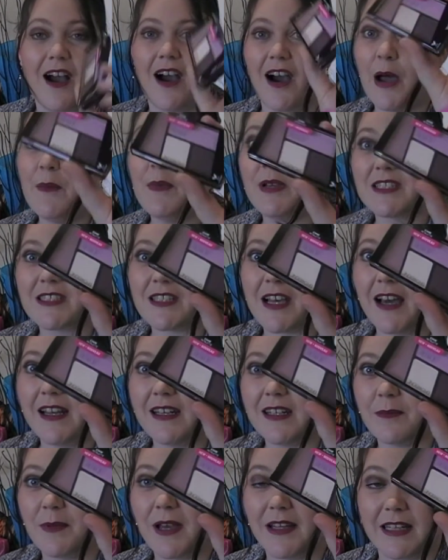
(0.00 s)
I'm
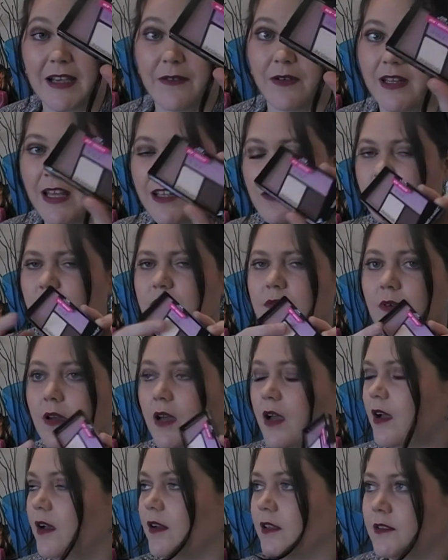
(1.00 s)
excited about that one. That's probably...
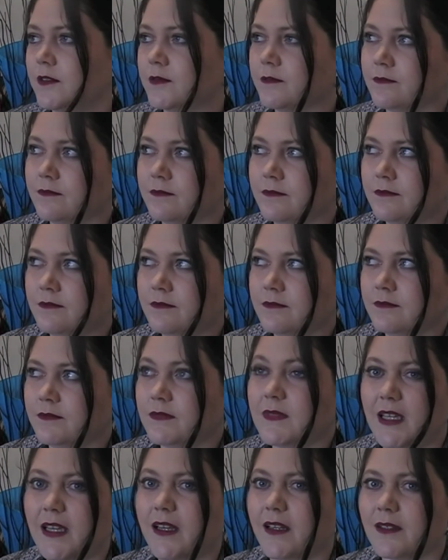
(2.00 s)

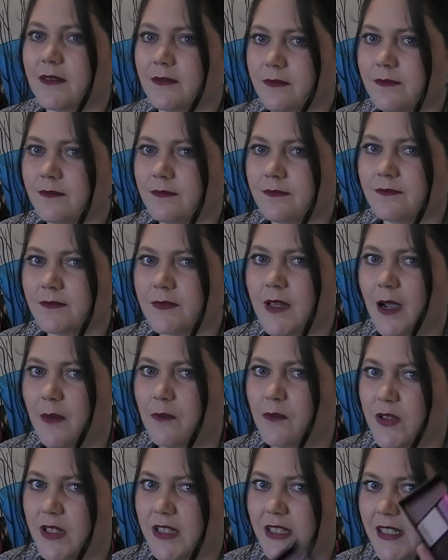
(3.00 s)
yeah,
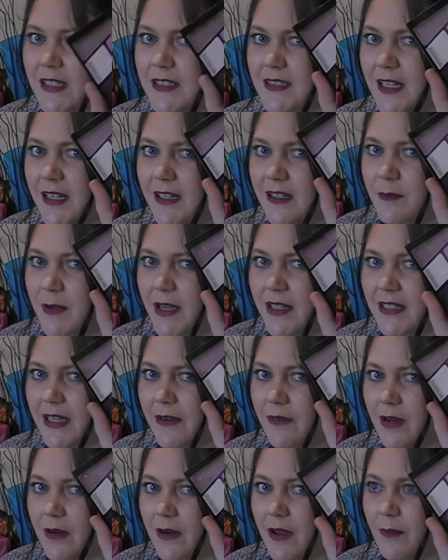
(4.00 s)
I'm really excited about that
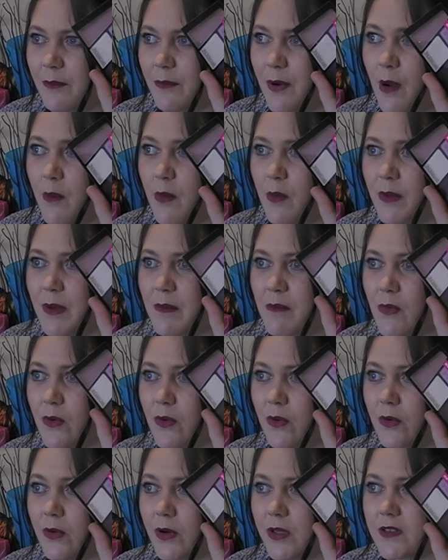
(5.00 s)
one. I'm probably
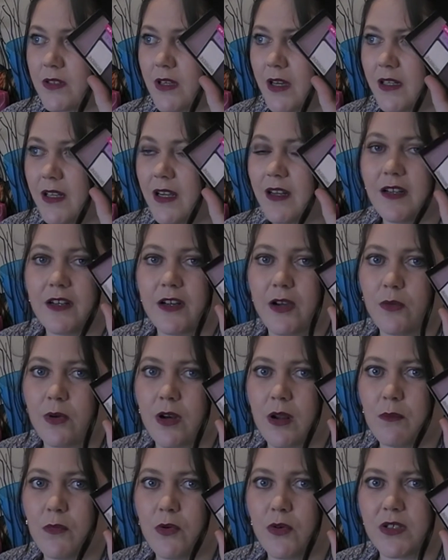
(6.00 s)
more excited. I don't know what
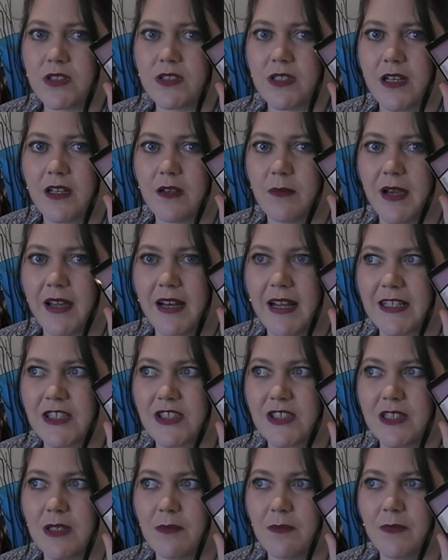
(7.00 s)
I'm more excited about,
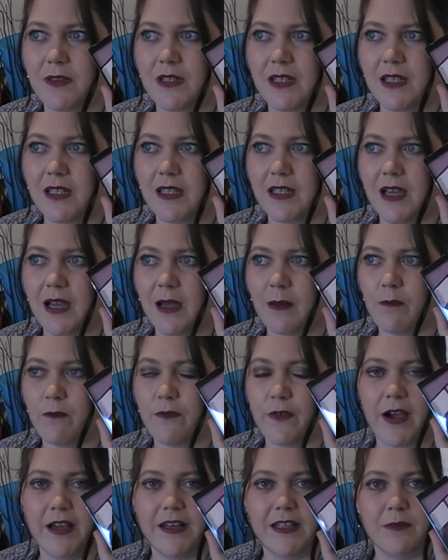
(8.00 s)
actually. The
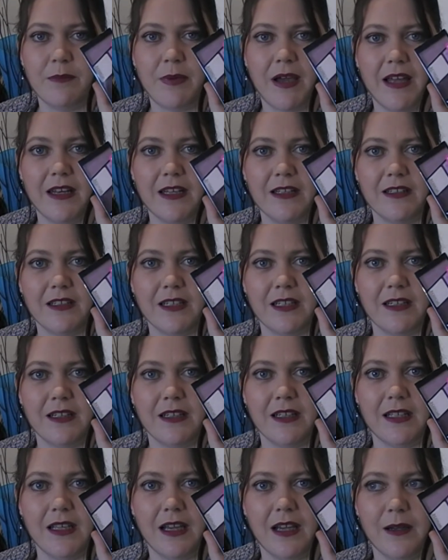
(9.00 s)
violet palette in
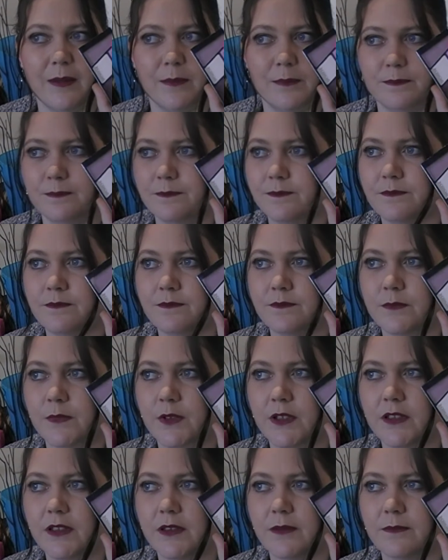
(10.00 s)
the... what
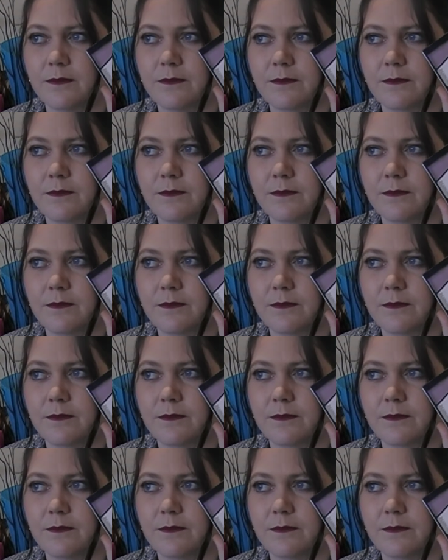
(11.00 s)
is it?